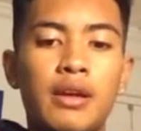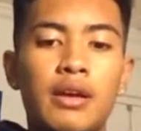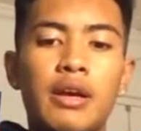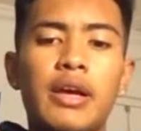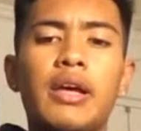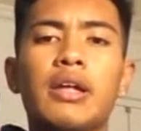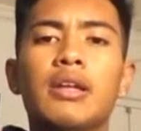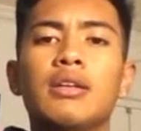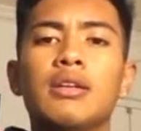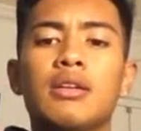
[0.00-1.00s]
And
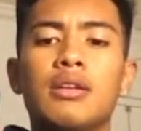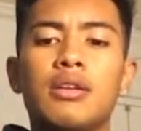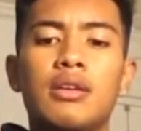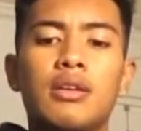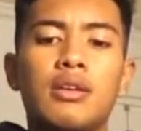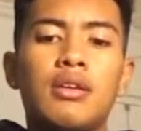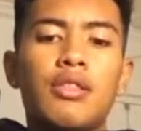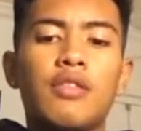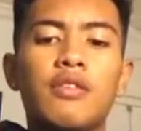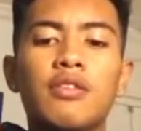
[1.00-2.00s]

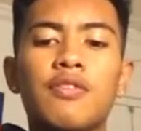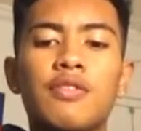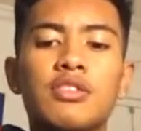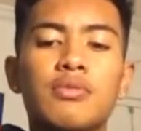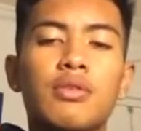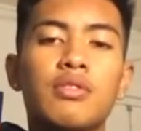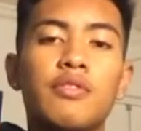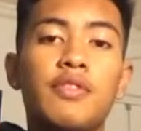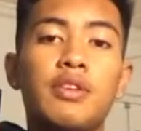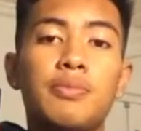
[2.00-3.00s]
the difference about the
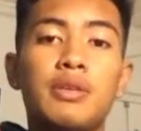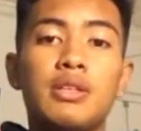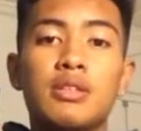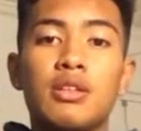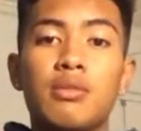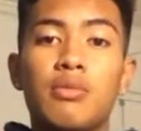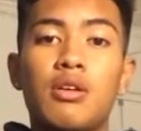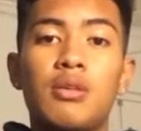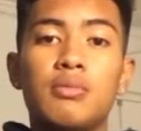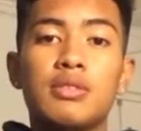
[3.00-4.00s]
Philippines and the
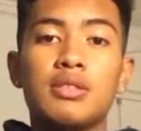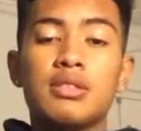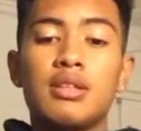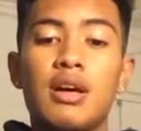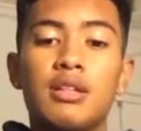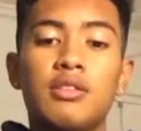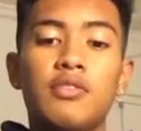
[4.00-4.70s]
Bahamas is that the